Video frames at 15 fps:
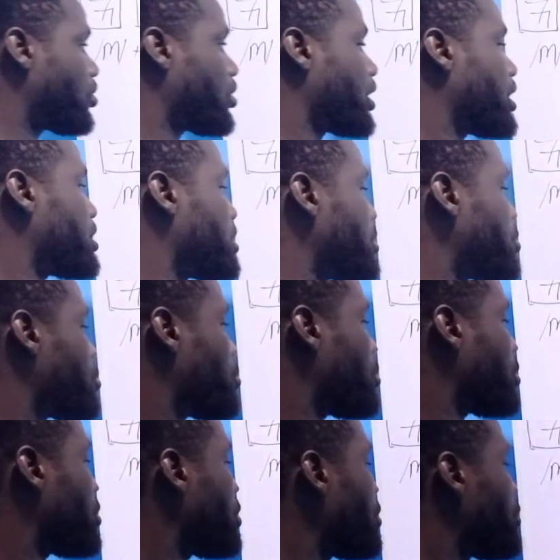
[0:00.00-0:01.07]
or getting to
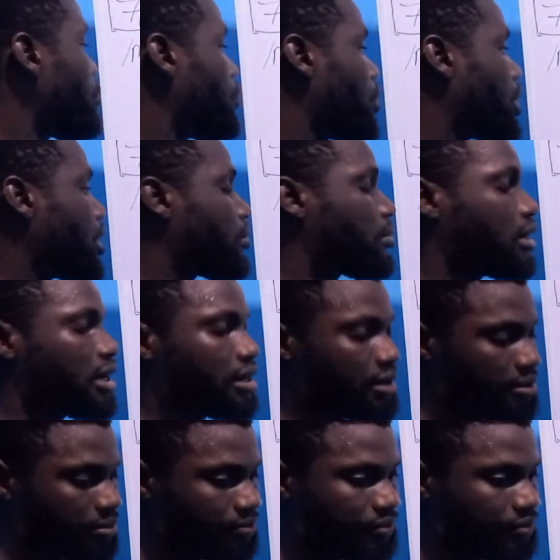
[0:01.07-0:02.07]
what? Vocabulary.